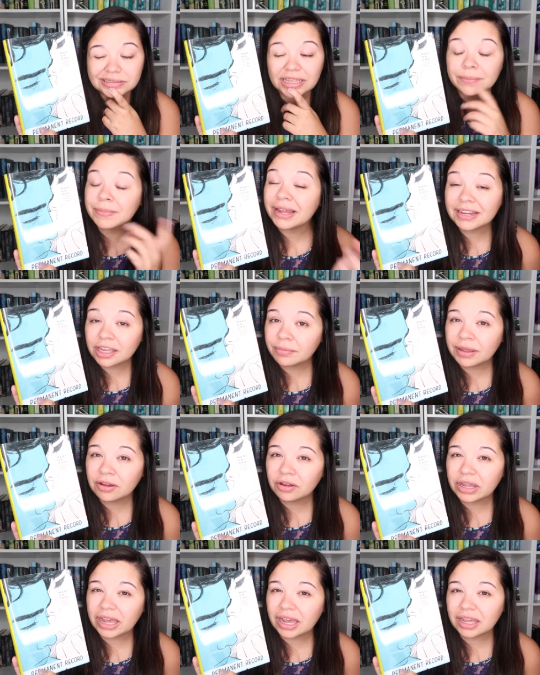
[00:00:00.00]
it might have come
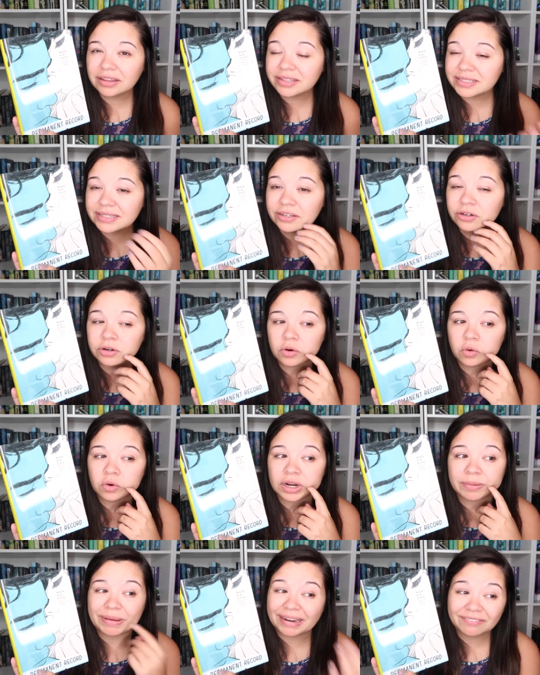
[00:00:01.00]
out this year,
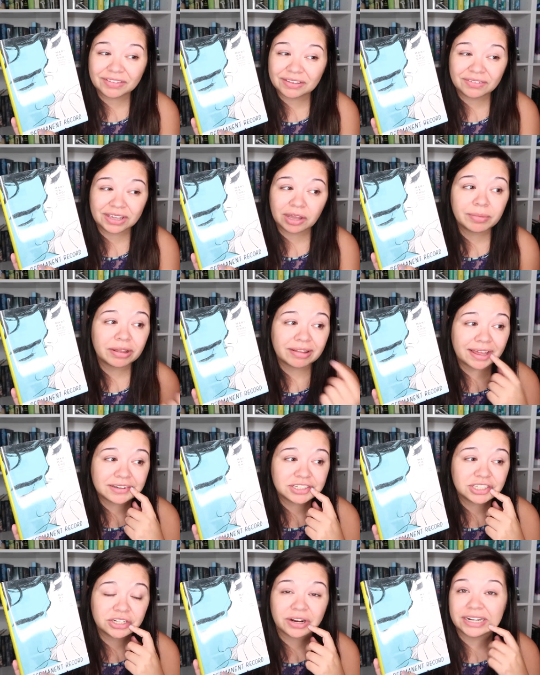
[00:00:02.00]
or it might have even come out
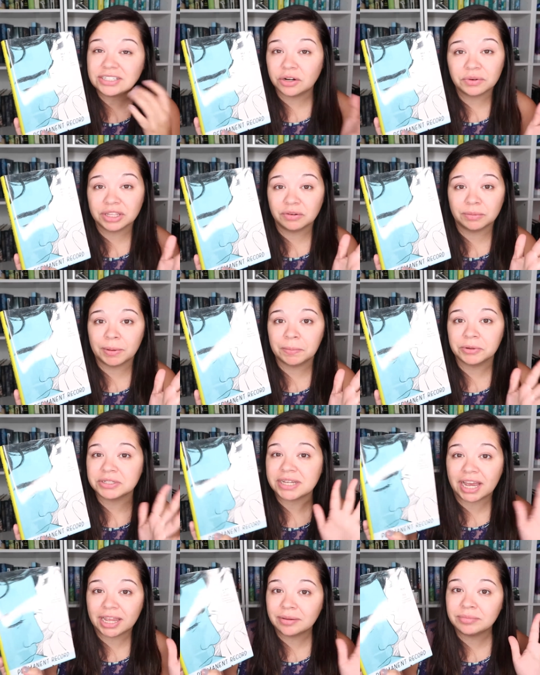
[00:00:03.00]
last year. I don't really remember.
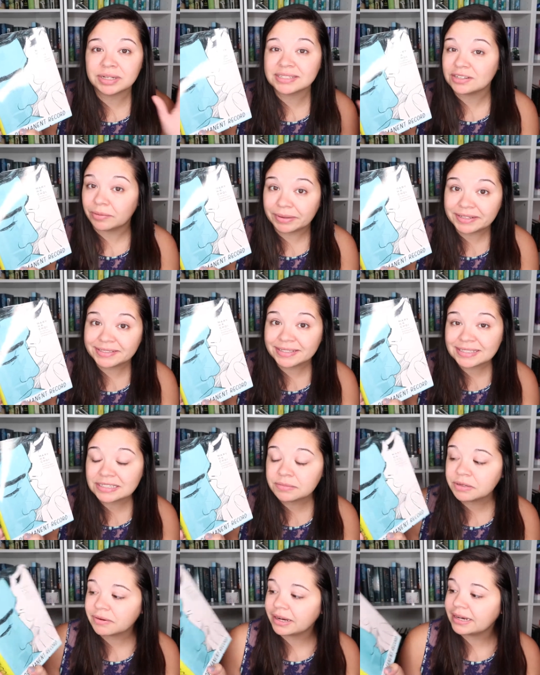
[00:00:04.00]
Time does not make sense
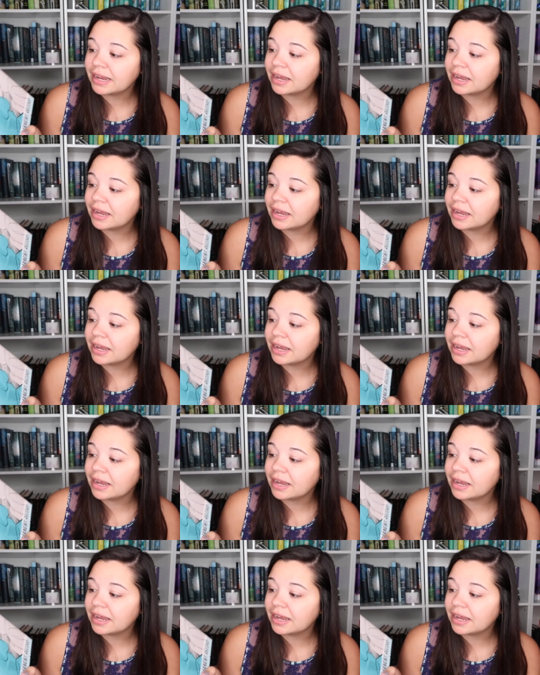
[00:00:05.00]
to me right